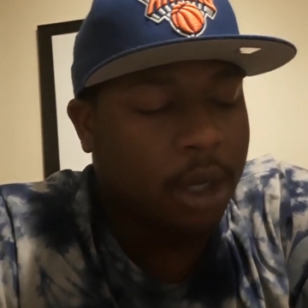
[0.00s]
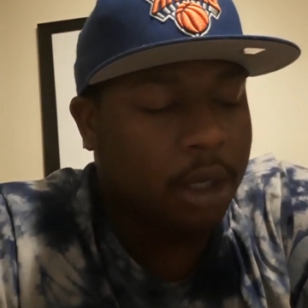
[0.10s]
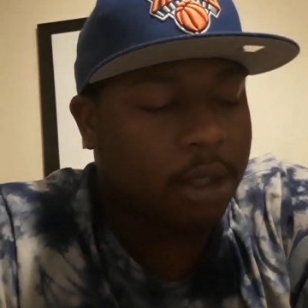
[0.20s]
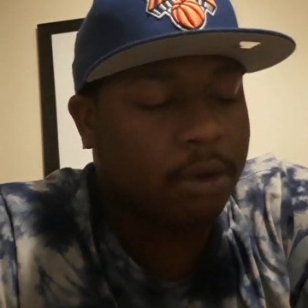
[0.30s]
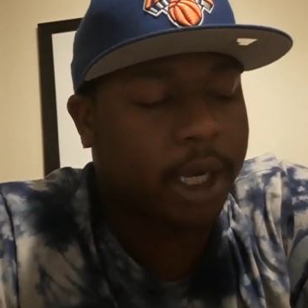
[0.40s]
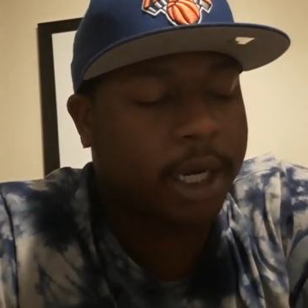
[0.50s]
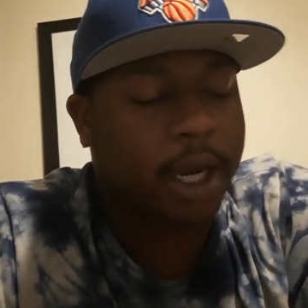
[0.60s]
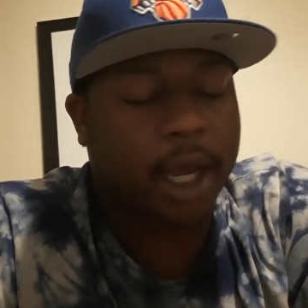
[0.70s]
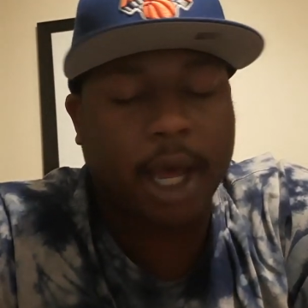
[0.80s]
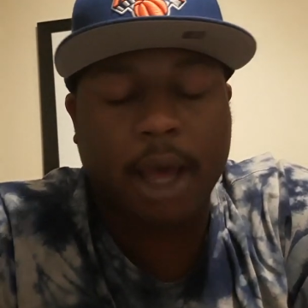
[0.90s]
you get in
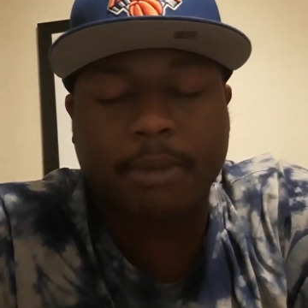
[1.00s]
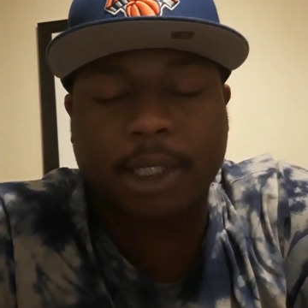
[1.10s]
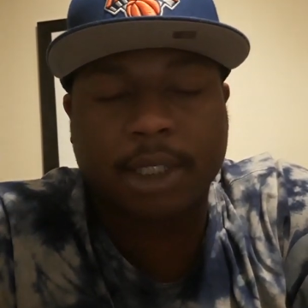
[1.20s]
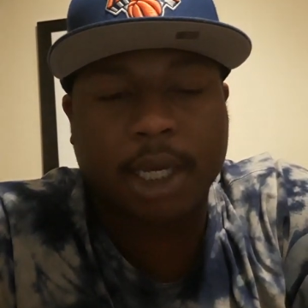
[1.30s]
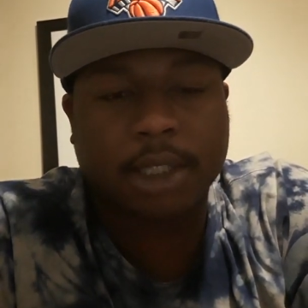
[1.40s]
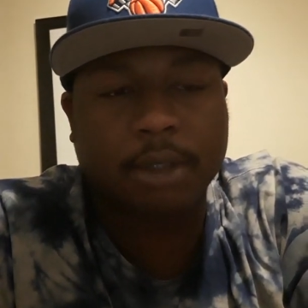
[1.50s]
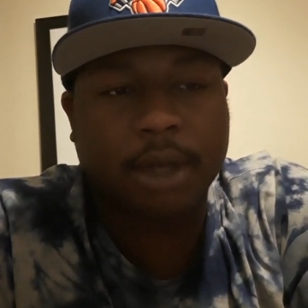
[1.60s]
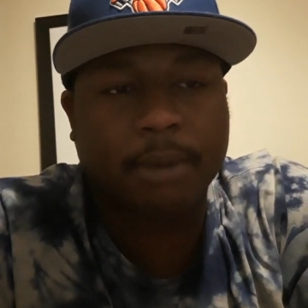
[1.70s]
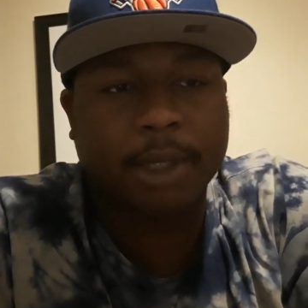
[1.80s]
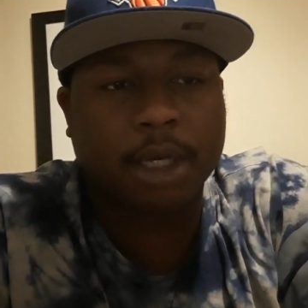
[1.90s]
the comment section, you
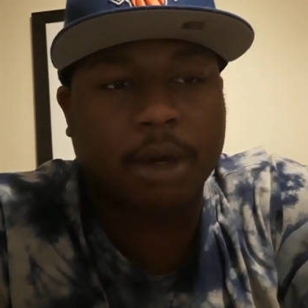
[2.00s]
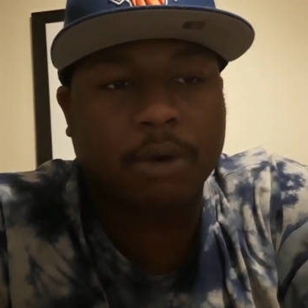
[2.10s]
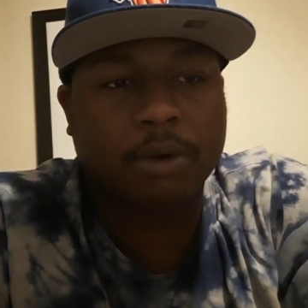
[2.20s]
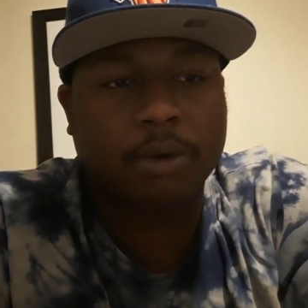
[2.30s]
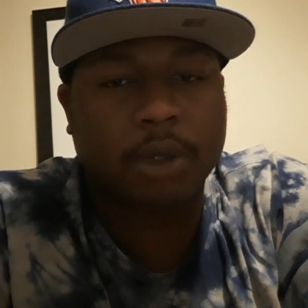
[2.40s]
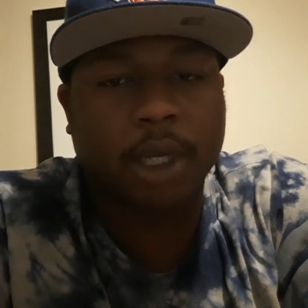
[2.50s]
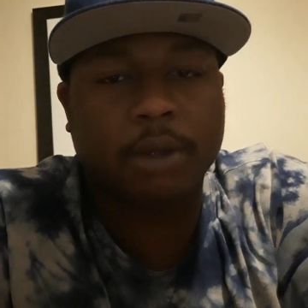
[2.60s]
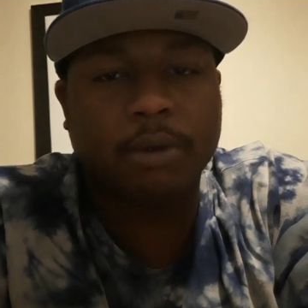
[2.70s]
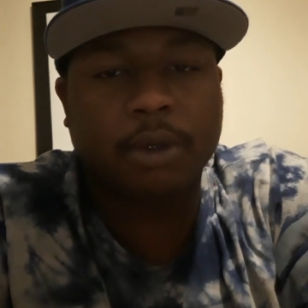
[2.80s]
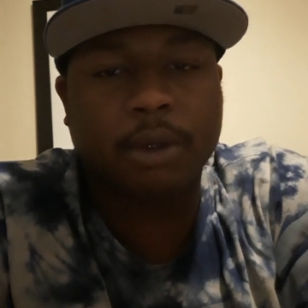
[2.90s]
let me know can
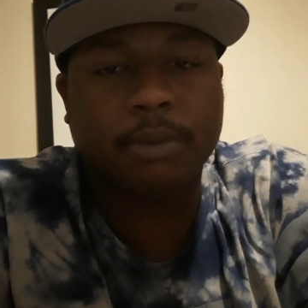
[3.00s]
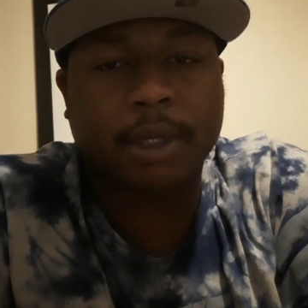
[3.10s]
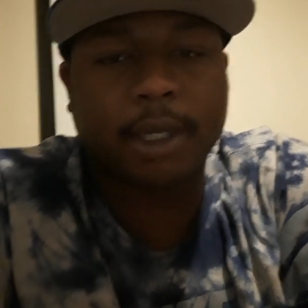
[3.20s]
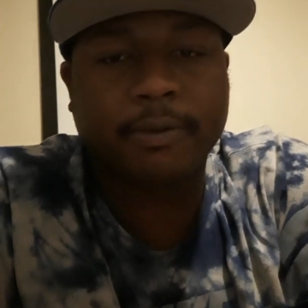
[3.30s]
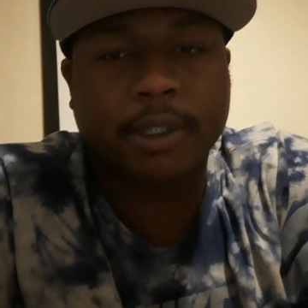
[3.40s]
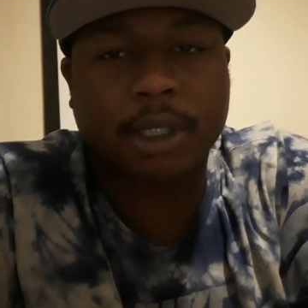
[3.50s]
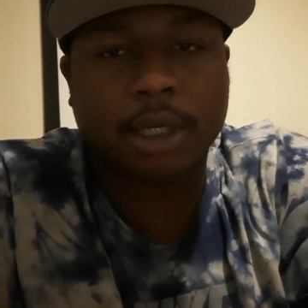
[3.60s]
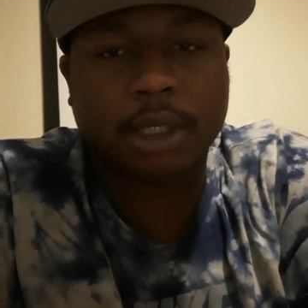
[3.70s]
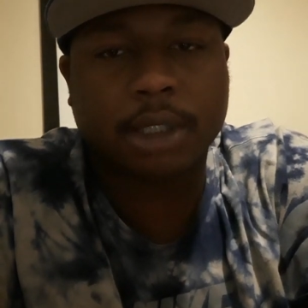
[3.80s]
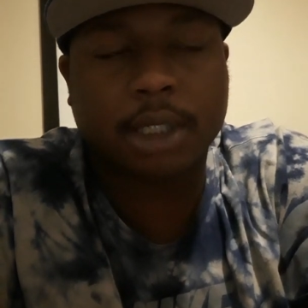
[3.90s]
you do you believe this
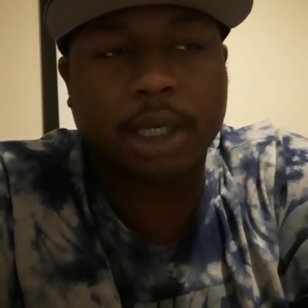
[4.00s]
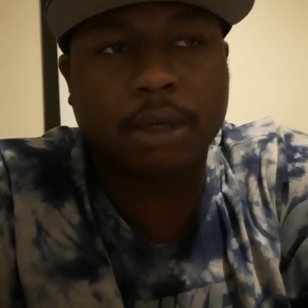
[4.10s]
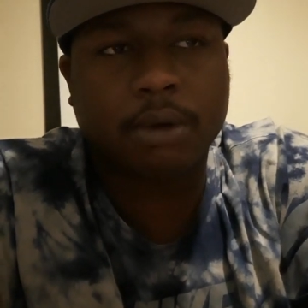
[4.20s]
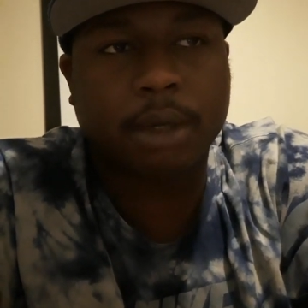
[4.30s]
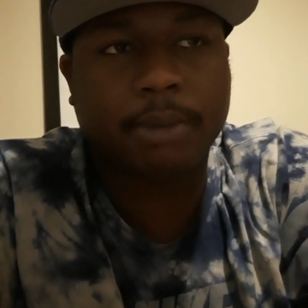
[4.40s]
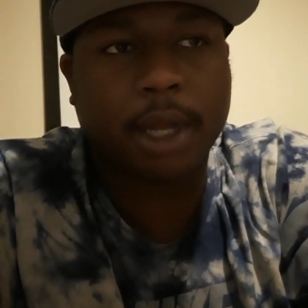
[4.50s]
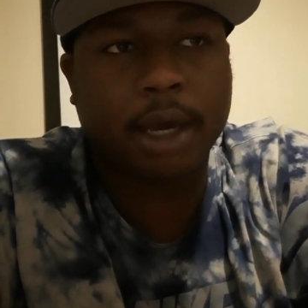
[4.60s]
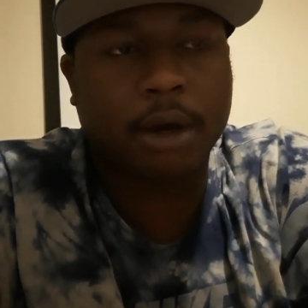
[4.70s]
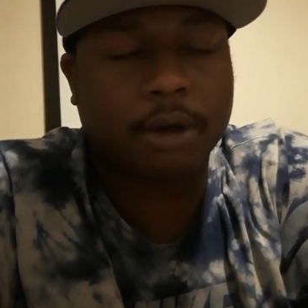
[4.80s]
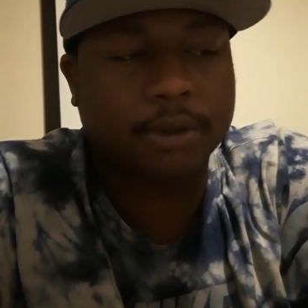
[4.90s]
can continue in the
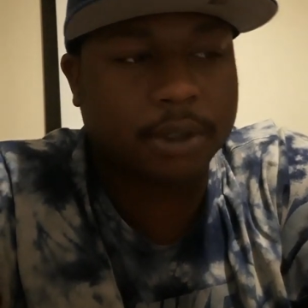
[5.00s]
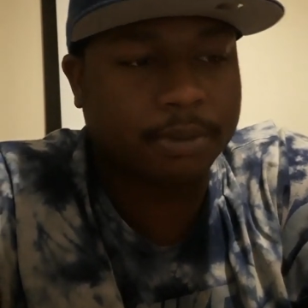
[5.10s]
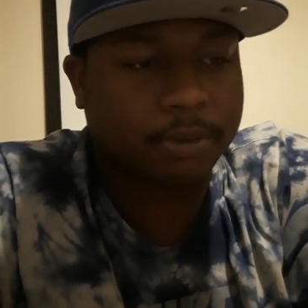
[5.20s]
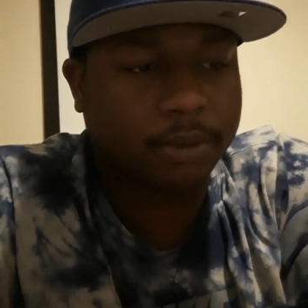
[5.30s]
playoffs?